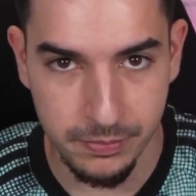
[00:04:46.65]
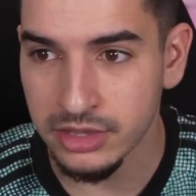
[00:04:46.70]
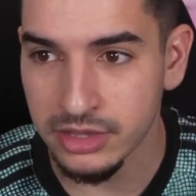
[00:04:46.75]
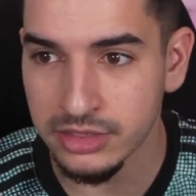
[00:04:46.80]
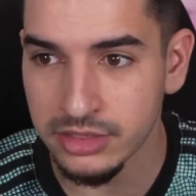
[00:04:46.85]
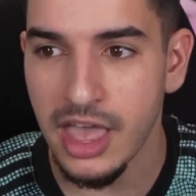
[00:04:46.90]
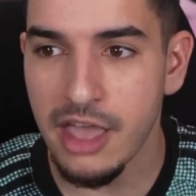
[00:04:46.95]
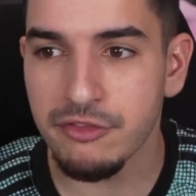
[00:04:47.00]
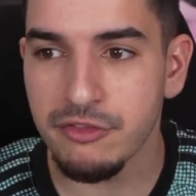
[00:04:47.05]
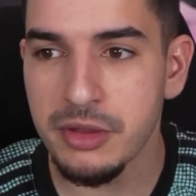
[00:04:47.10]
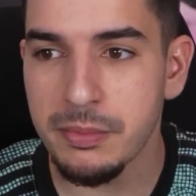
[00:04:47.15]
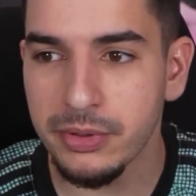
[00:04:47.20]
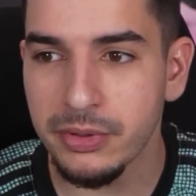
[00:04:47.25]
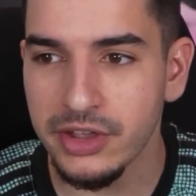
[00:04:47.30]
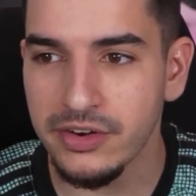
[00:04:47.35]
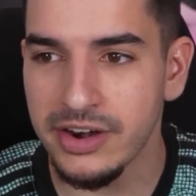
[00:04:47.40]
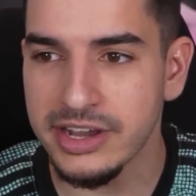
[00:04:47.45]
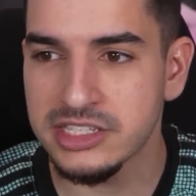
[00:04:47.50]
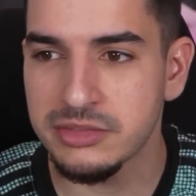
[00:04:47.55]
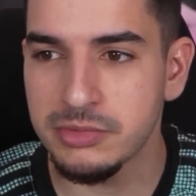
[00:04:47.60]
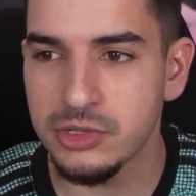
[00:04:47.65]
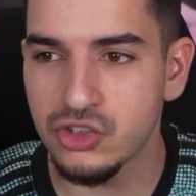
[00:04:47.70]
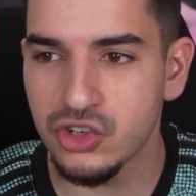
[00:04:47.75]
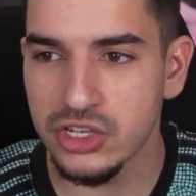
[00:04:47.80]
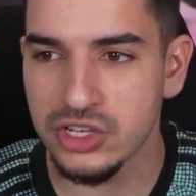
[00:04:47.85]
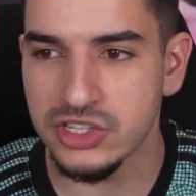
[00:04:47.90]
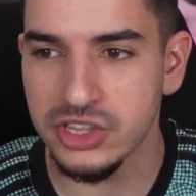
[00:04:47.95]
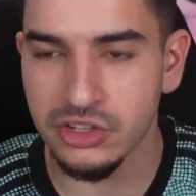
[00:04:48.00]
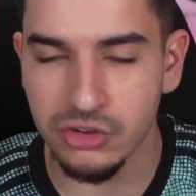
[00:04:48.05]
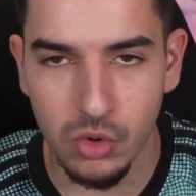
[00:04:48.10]
And every player has to be
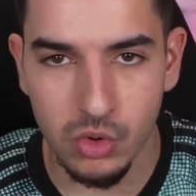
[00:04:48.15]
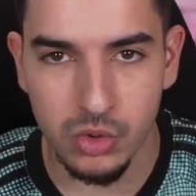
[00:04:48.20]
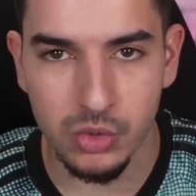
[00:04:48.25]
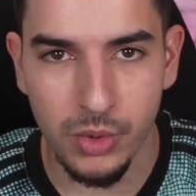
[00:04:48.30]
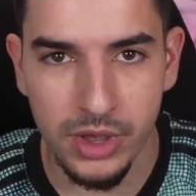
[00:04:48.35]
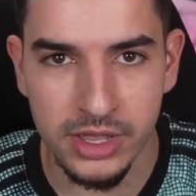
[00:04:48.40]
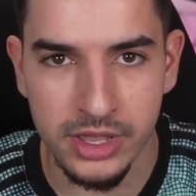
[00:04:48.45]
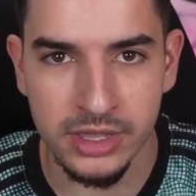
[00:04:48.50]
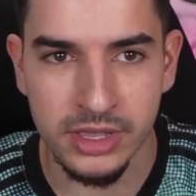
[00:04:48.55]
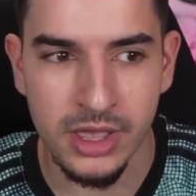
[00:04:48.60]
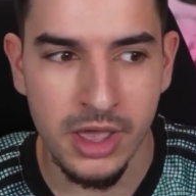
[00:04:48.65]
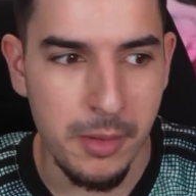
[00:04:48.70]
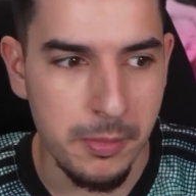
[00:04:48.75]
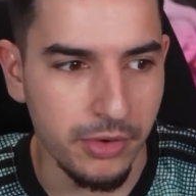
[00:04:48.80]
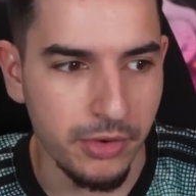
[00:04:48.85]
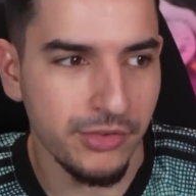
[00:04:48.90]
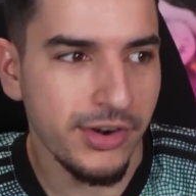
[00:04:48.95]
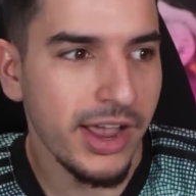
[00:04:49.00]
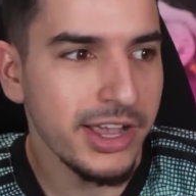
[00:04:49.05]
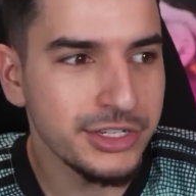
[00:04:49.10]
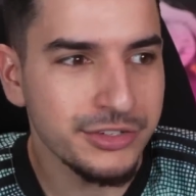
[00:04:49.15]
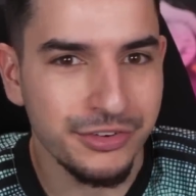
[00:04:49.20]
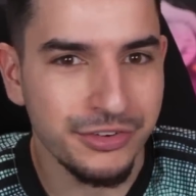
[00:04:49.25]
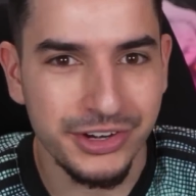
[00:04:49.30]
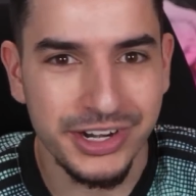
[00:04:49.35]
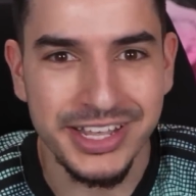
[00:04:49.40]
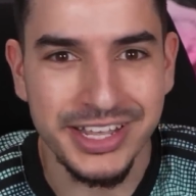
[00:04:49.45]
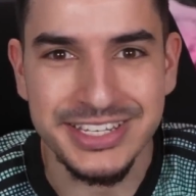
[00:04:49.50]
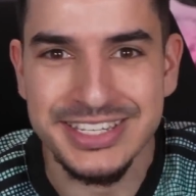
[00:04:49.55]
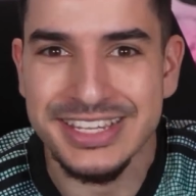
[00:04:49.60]
judged in their own way, but
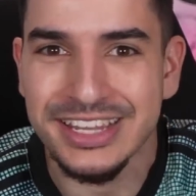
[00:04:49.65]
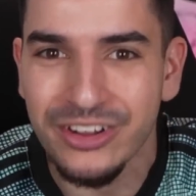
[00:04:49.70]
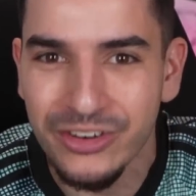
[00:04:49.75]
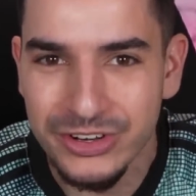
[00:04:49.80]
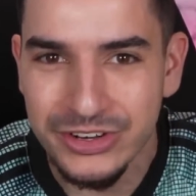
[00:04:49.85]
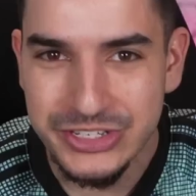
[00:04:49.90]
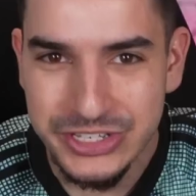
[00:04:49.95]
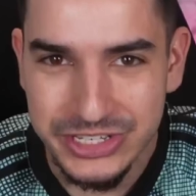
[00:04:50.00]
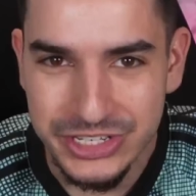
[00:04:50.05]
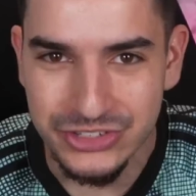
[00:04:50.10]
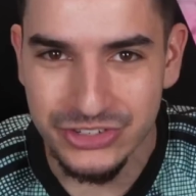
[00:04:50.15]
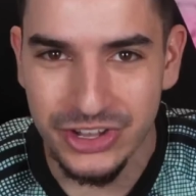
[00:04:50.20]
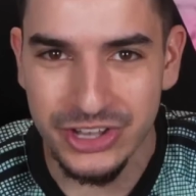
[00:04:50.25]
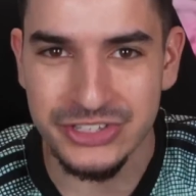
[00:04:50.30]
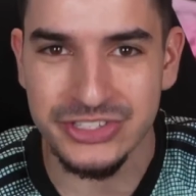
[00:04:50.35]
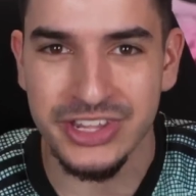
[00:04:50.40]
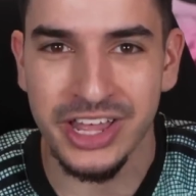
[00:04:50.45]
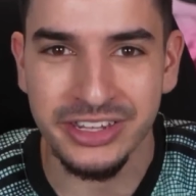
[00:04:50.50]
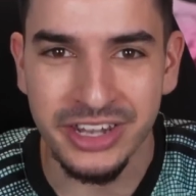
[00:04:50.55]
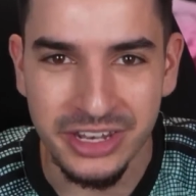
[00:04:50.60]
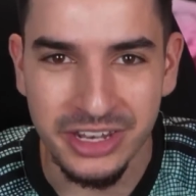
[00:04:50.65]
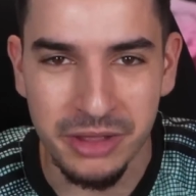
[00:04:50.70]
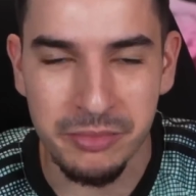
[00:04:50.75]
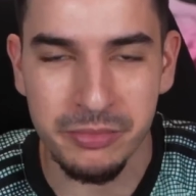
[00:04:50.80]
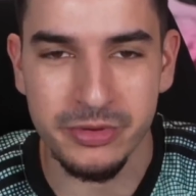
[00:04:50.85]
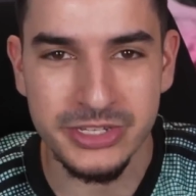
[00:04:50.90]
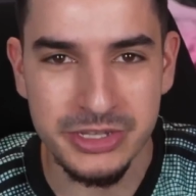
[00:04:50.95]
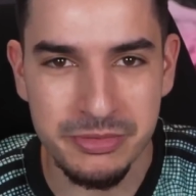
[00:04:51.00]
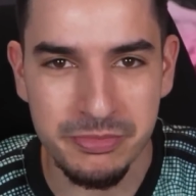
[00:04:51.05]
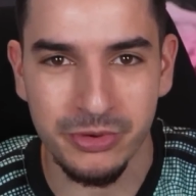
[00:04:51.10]
Rashford is largely judged on the
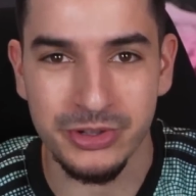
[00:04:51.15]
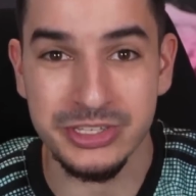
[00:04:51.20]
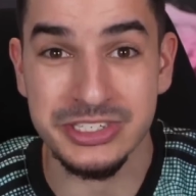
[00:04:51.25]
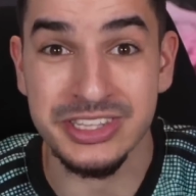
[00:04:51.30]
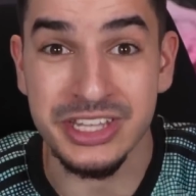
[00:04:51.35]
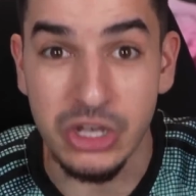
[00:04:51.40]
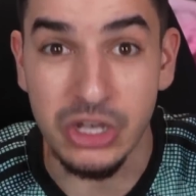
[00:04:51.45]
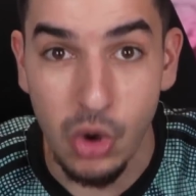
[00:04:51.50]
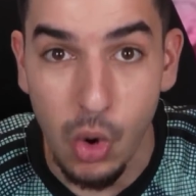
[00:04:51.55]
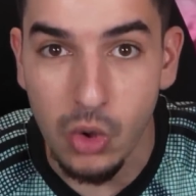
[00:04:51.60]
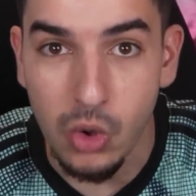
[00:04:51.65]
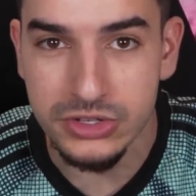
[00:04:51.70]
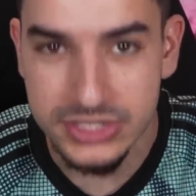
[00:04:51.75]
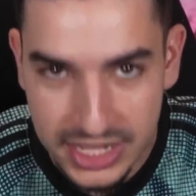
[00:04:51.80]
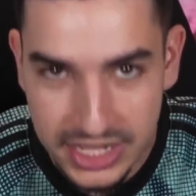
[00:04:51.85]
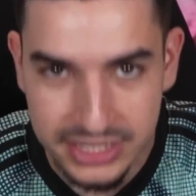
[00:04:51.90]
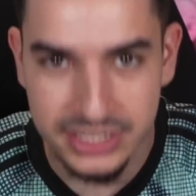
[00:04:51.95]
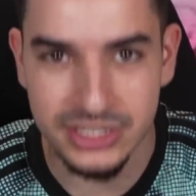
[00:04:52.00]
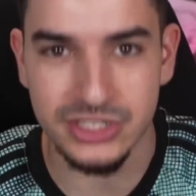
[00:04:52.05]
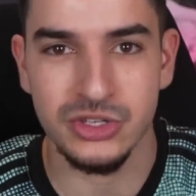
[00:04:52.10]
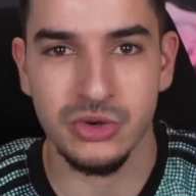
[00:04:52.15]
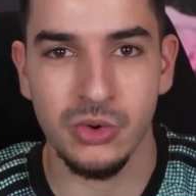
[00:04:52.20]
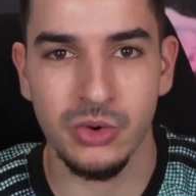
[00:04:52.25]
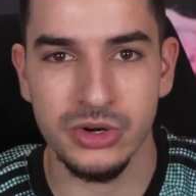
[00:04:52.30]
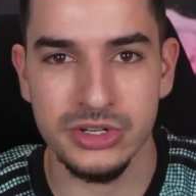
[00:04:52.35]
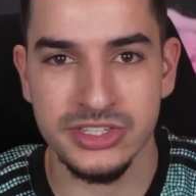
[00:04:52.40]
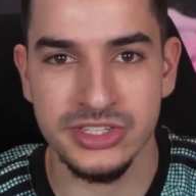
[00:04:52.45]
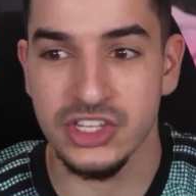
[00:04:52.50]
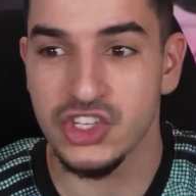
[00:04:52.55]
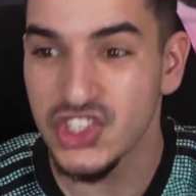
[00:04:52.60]
numbers he puts, the goals that he
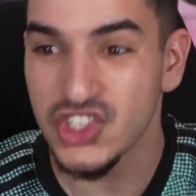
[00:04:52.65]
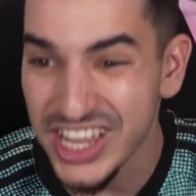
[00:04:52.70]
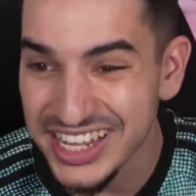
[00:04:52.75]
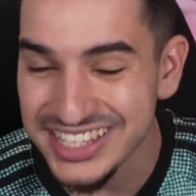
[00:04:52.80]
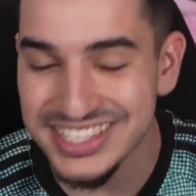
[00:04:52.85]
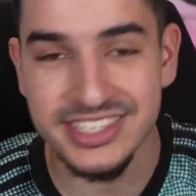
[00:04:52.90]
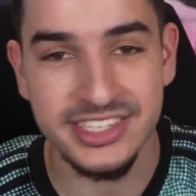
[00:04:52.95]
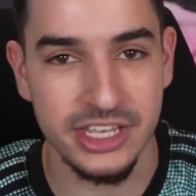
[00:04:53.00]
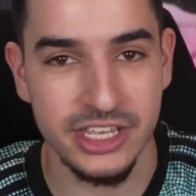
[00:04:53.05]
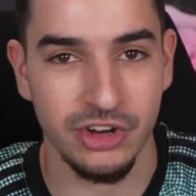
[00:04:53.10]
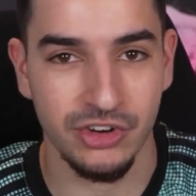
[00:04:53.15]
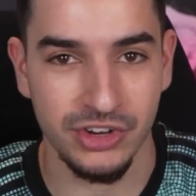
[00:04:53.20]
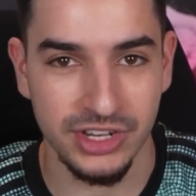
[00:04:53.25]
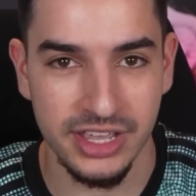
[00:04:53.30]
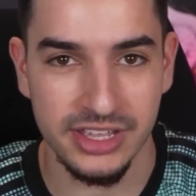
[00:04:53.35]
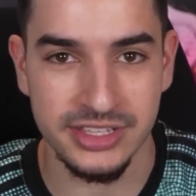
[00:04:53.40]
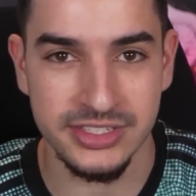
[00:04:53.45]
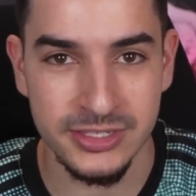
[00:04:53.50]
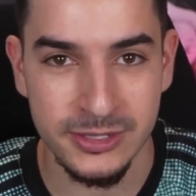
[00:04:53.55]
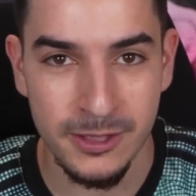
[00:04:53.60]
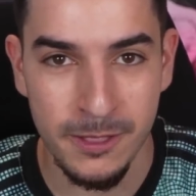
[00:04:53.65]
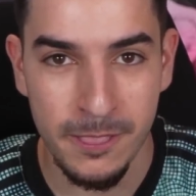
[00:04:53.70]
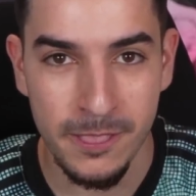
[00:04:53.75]
scores, the chances he creates.